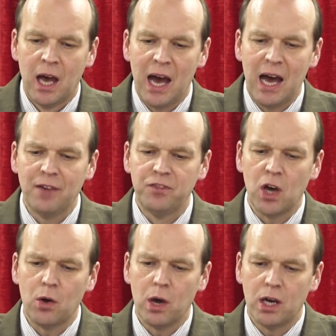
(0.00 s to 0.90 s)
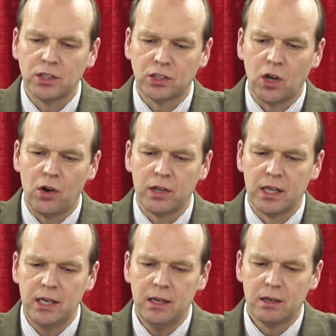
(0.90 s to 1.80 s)
have thou
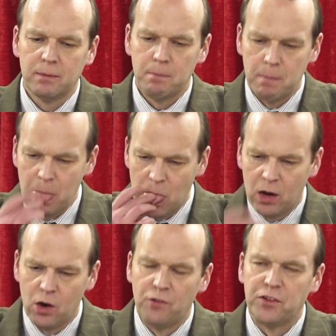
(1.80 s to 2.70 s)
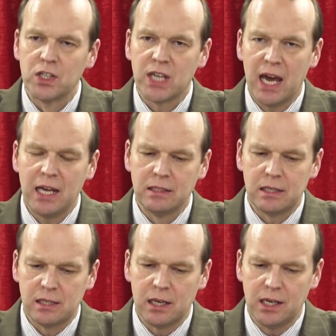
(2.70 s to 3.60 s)
authority over ten
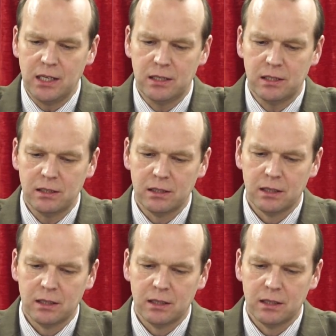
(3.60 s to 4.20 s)
cities.